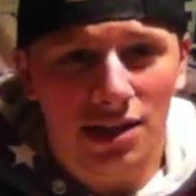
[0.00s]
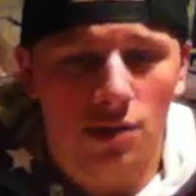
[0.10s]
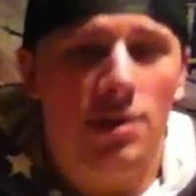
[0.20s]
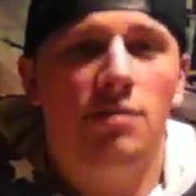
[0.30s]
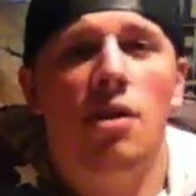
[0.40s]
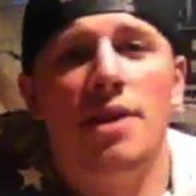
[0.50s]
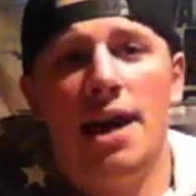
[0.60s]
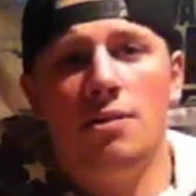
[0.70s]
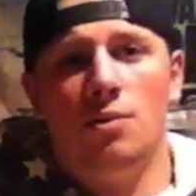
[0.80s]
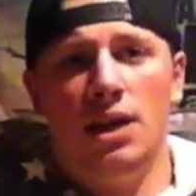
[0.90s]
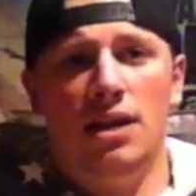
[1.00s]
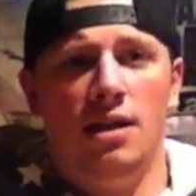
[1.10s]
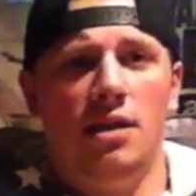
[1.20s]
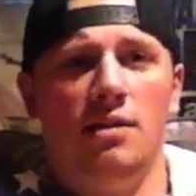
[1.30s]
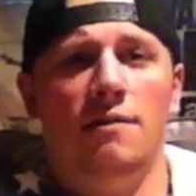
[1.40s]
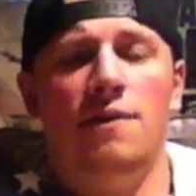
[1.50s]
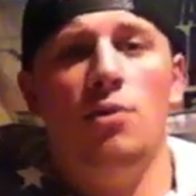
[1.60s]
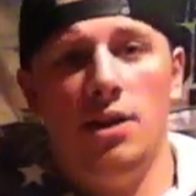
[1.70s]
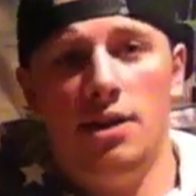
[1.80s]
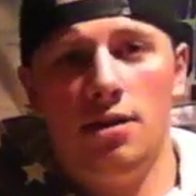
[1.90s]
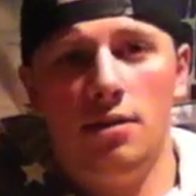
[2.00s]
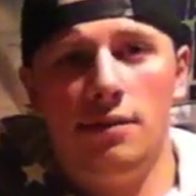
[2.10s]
So we went through all that. We voted.